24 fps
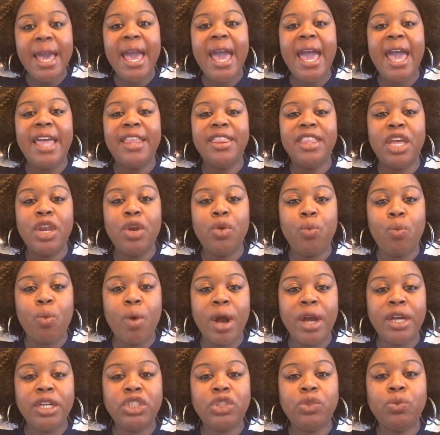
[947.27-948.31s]
and then
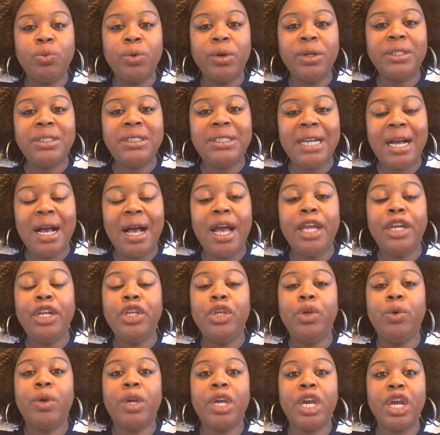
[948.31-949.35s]
once we're done,
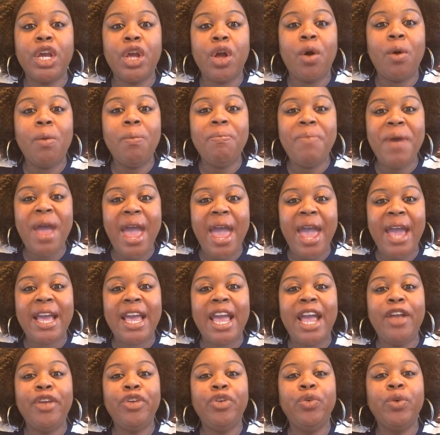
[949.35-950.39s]
you can go back
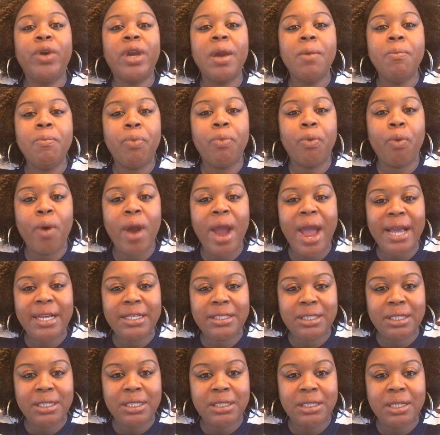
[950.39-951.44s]
and you can
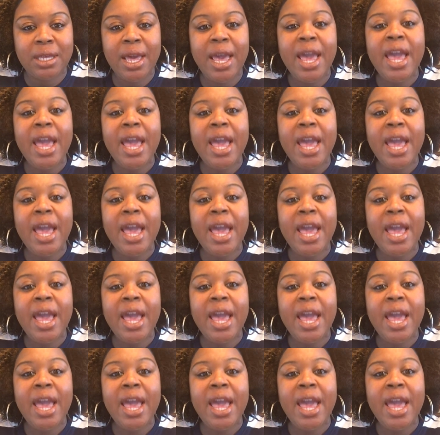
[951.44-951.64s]
practice.